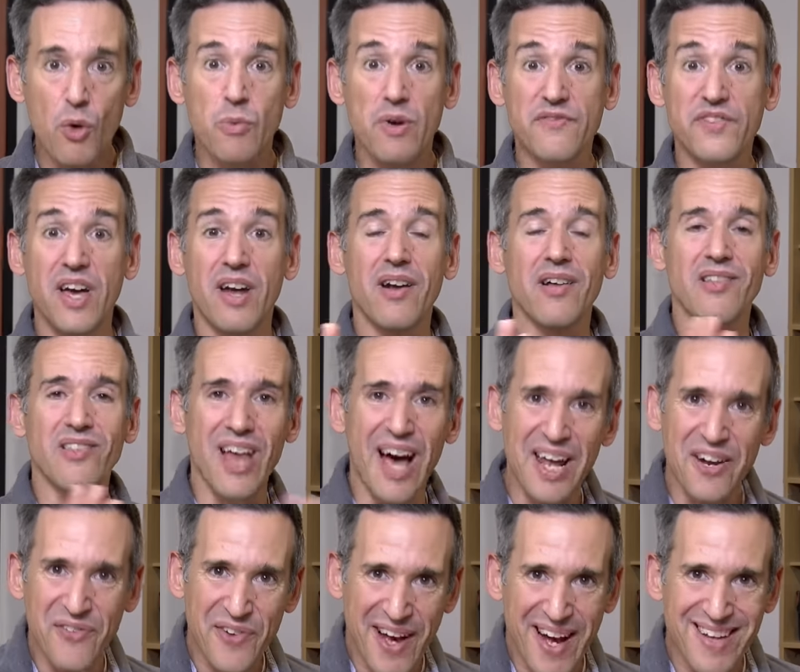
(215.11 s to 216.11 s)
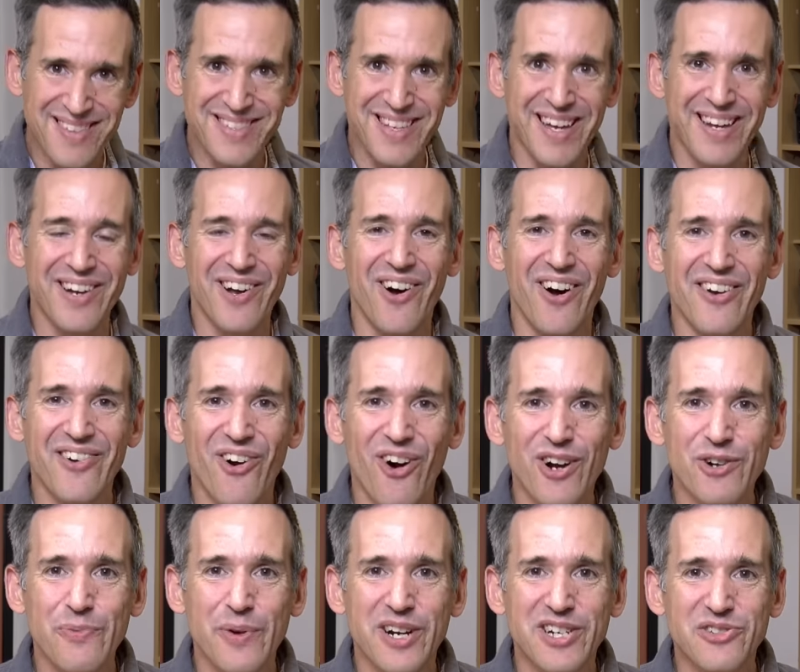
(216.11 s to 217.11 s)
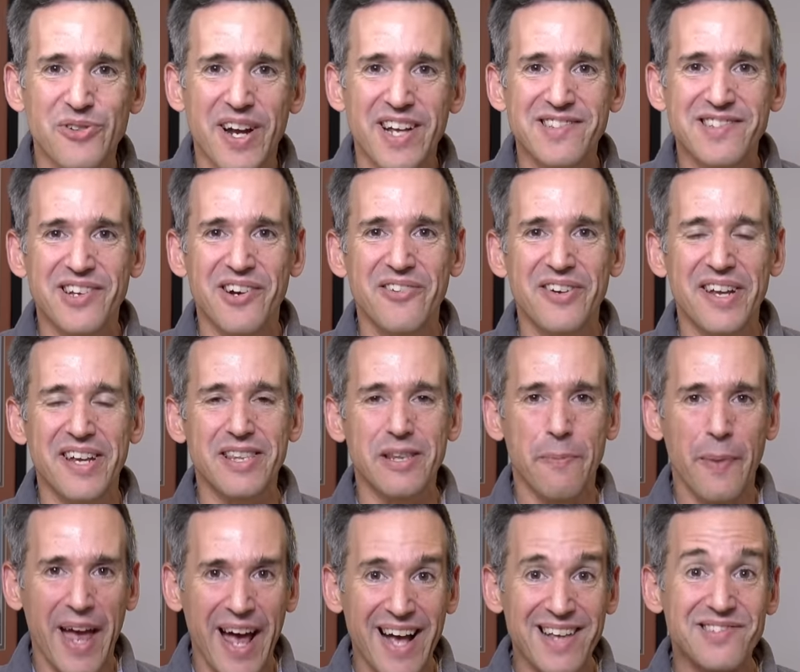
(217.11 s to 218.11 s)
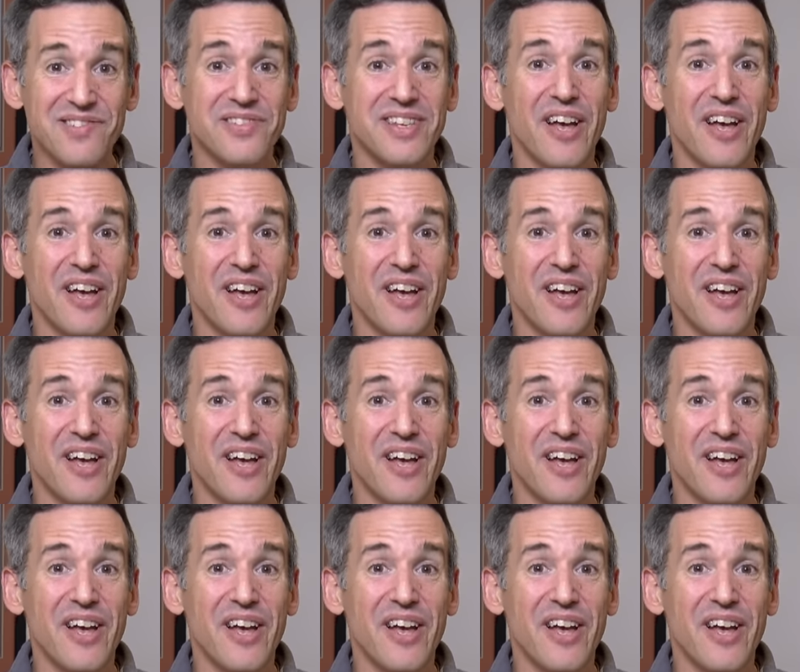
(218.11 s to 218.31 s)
We've done a lot of content on hardware transcoding in the past,